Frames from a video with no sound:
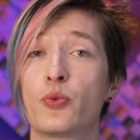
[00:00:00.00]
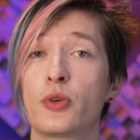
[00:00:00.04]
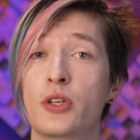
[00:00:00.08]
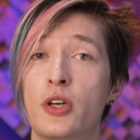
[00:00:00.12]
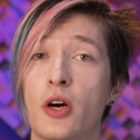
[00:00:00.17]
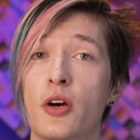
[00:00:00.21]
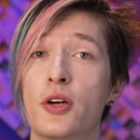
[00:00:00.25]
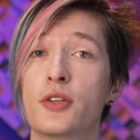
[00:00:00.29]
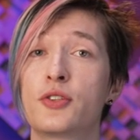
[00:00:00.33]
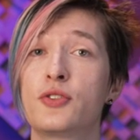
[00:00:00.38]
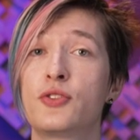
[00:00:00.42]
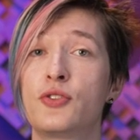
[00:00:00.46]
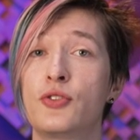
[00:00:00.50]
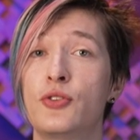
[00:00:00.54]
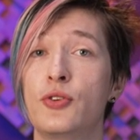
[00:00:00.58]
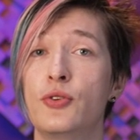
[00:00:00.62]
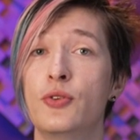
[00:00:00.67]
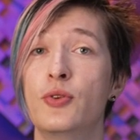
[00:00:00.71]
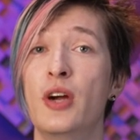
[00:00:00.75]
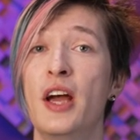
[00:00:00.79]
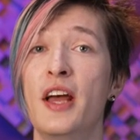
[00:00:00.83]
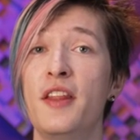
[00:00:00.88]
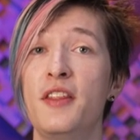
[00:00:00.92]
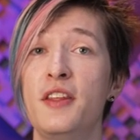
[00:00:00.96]
regards
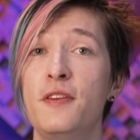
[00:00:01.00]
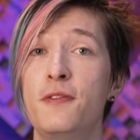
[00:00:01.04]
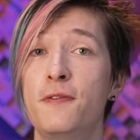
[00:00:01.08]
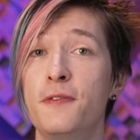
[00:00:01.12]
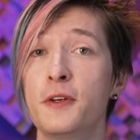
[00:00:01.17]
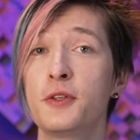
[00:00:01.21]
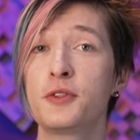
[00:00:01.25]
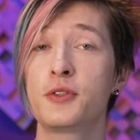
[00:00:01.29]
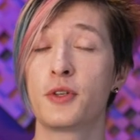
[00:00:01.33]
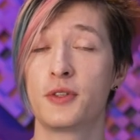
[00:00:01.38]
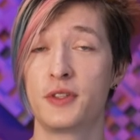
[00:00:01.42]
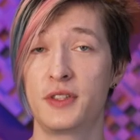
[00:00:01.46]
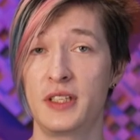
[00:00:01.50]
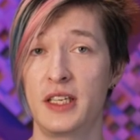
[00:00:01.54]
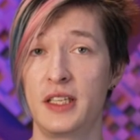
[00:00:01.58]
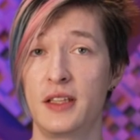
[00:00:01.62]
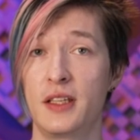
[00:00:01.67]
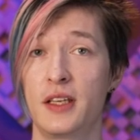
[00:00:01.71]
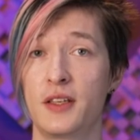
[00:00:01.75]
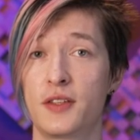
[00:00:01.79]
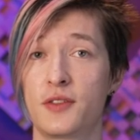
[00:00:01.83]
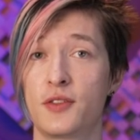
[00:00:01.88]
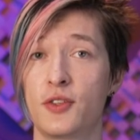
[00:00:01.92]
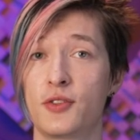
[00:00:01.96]
to the filters
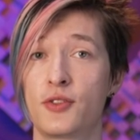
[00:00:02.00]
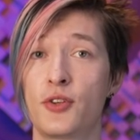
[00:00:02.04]
in this.